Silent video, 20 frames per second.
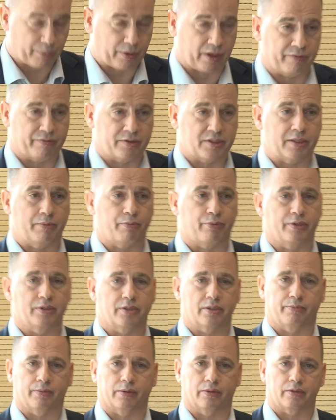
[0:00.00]
privacy
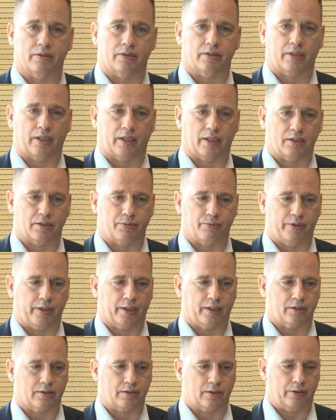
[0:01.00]
principles, as
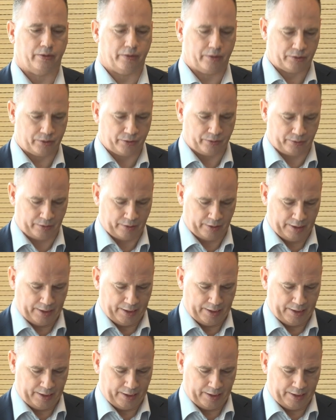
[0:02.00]
Monique has alluded to.